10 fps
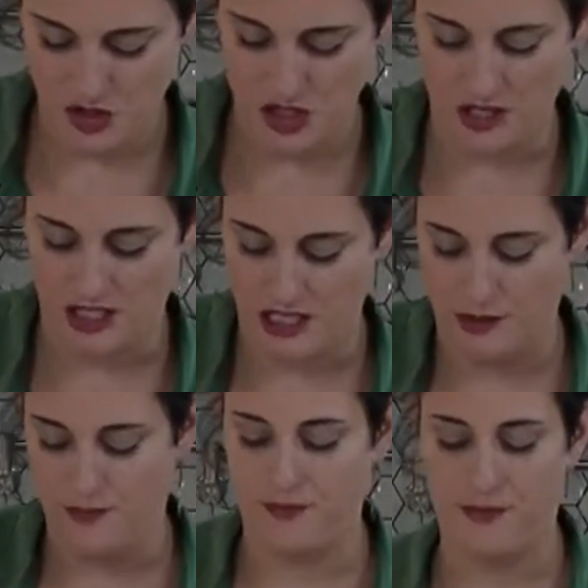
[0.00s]

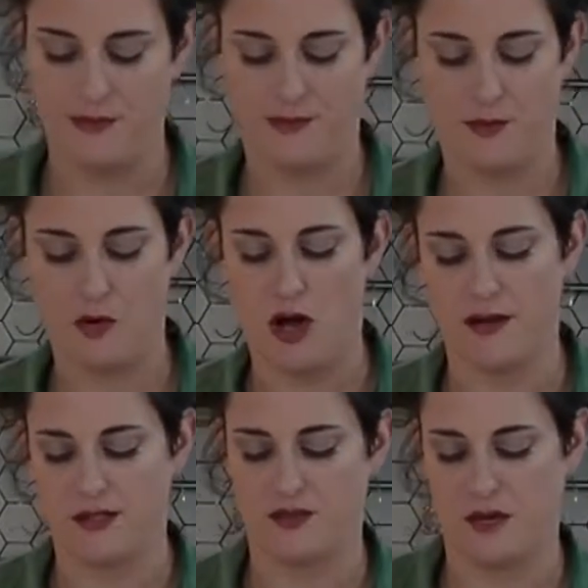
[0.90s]
chunky
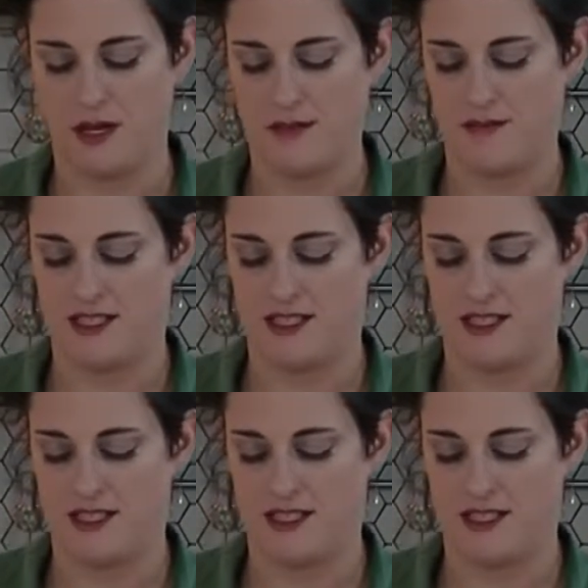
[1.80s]
rocks, right?